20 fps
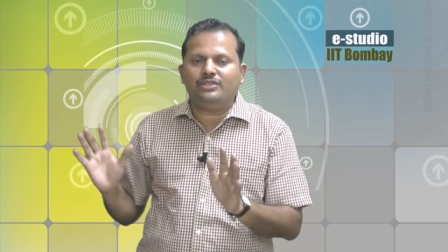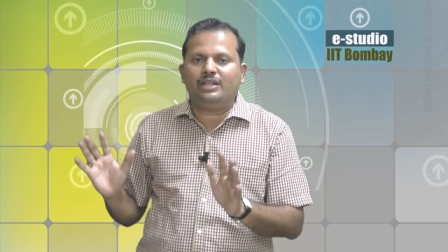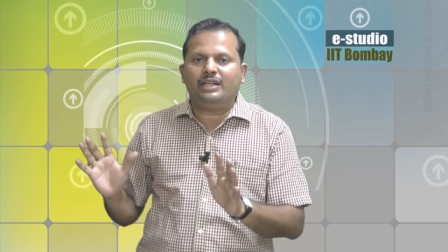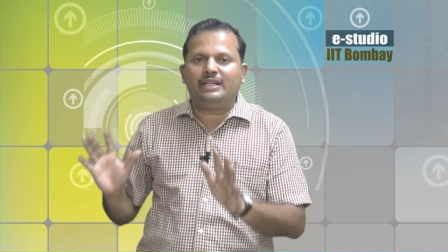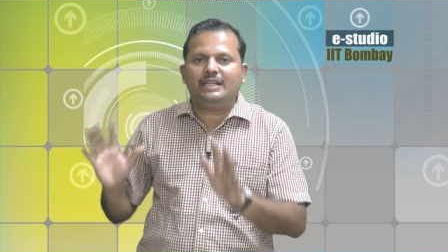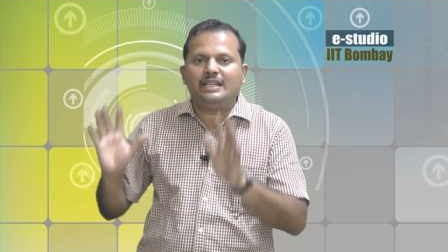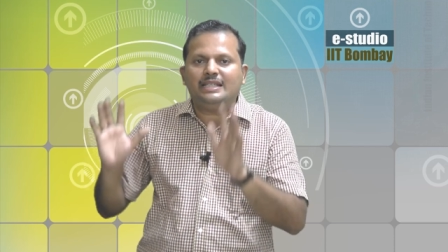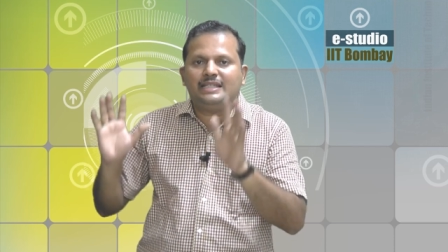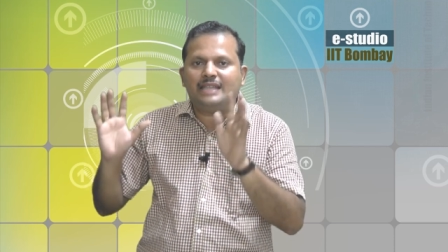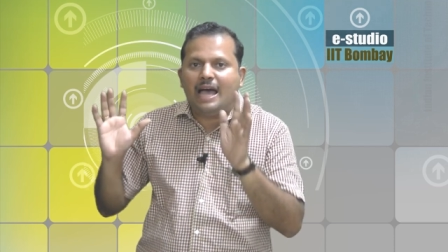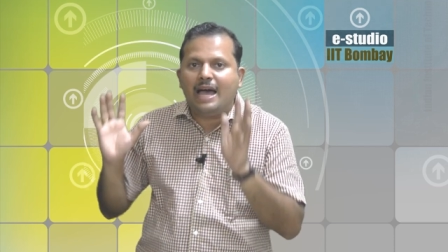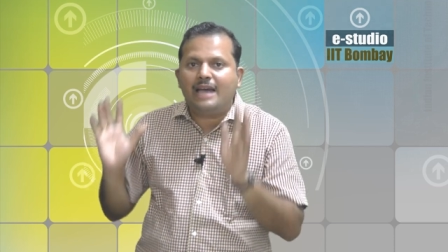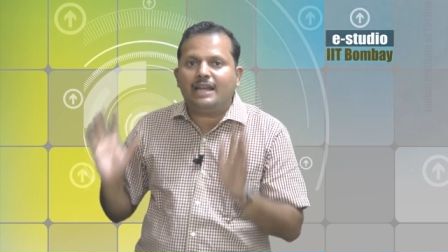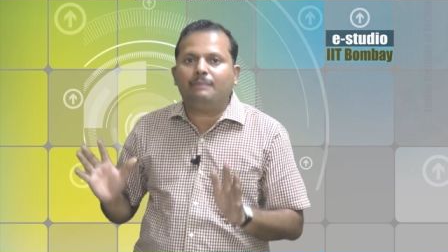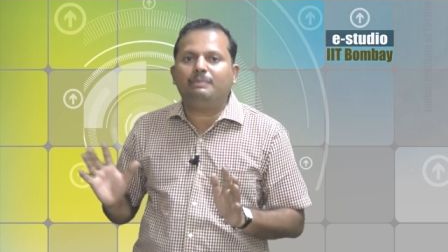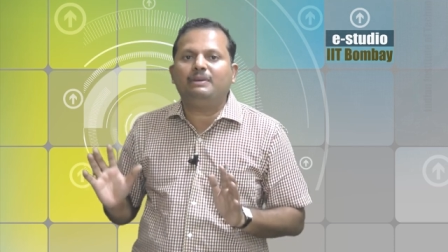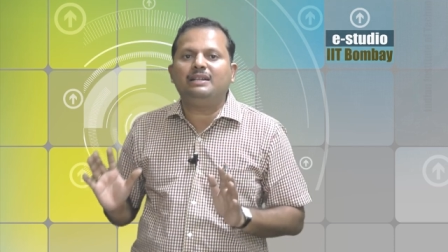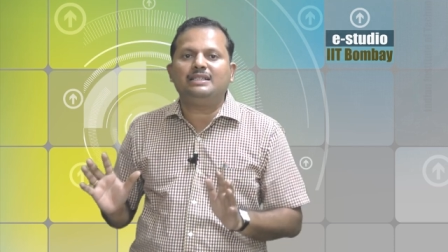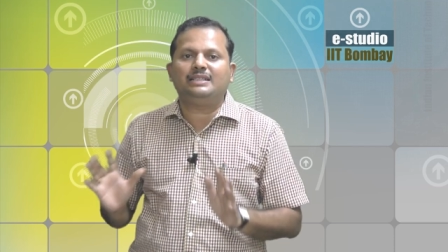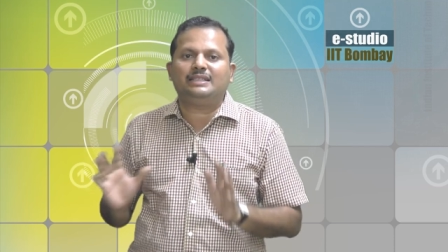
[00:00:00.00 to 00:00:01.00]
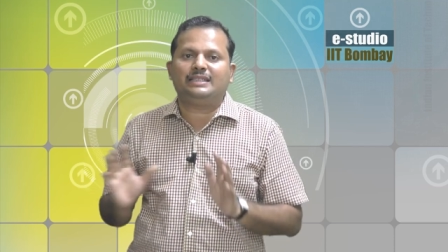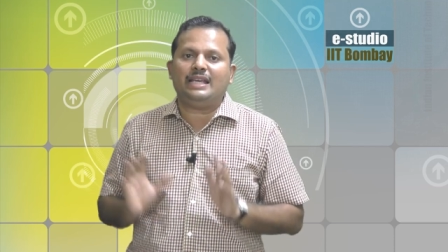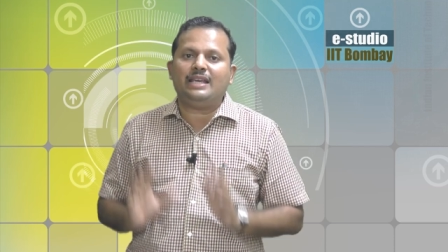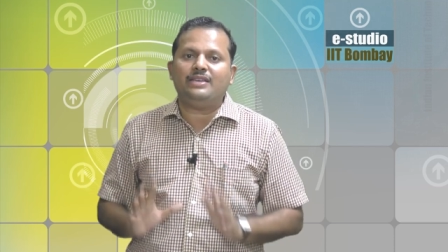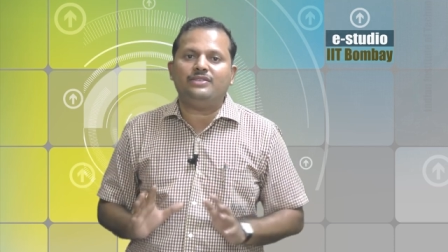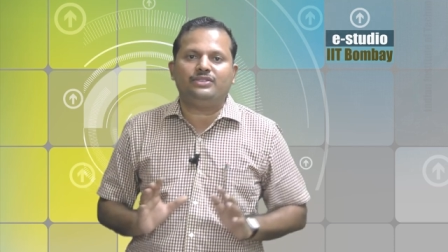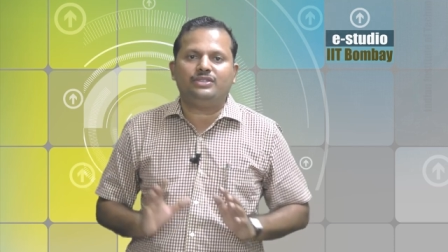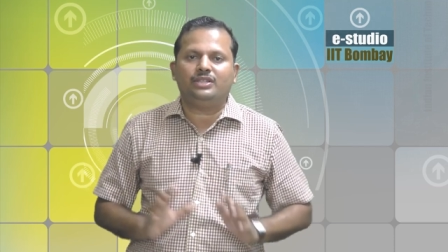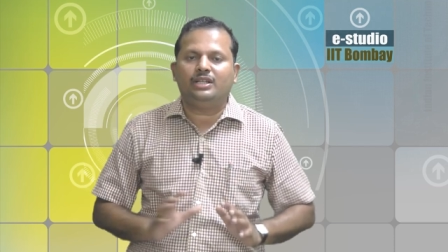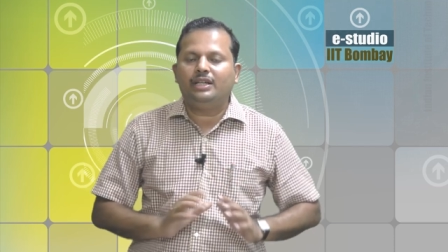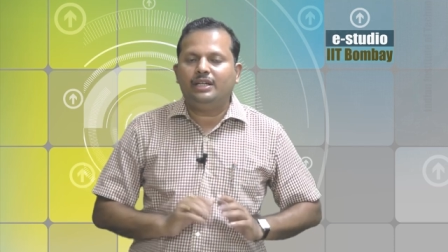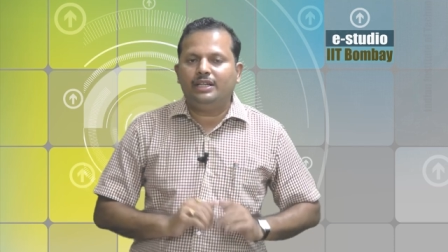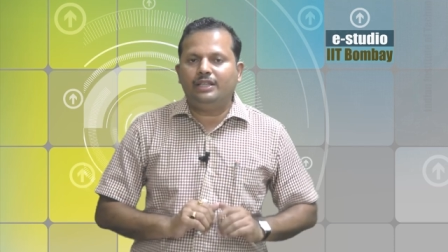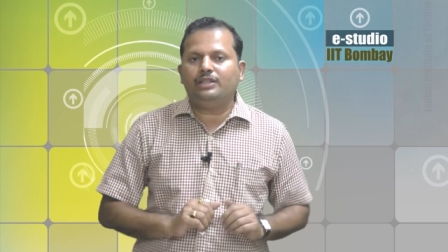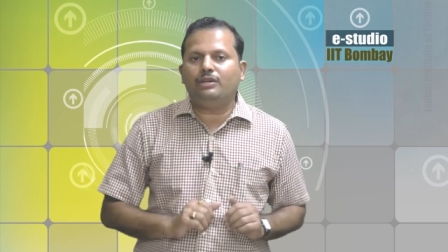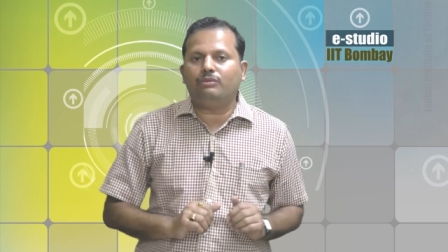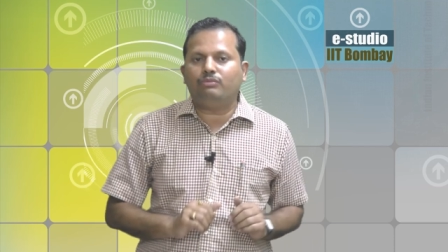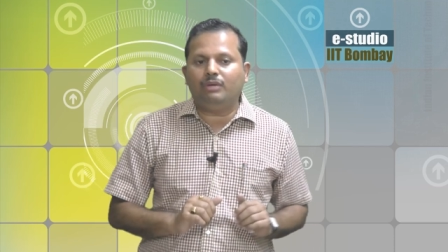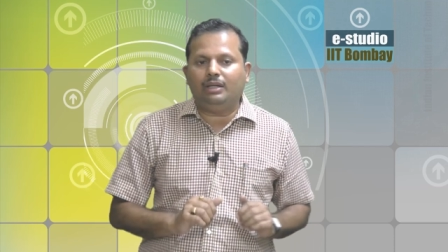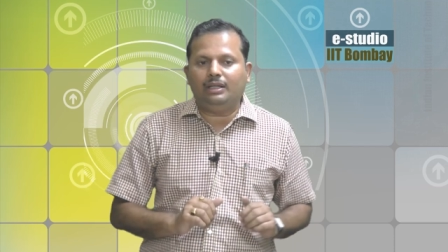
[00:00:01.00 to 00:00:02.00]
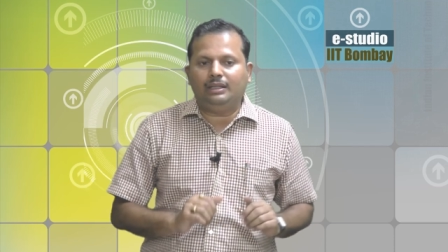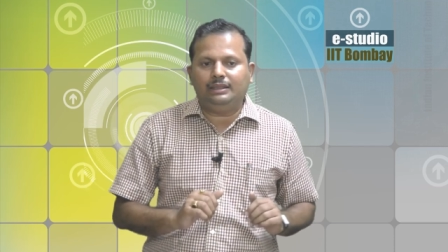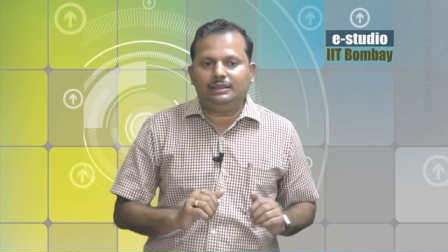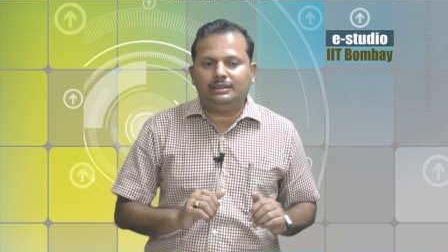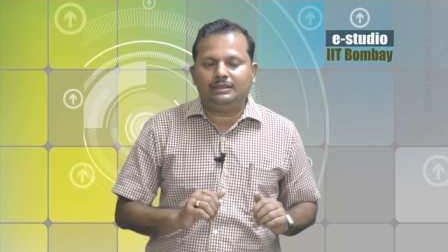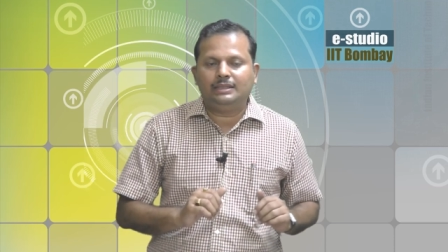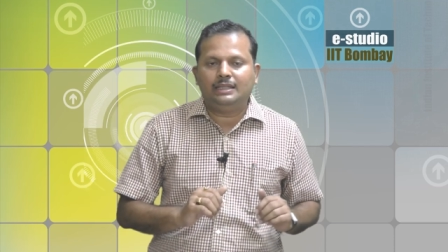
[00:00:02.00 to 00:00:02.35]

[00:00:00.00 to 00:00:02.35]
a desirable change in the world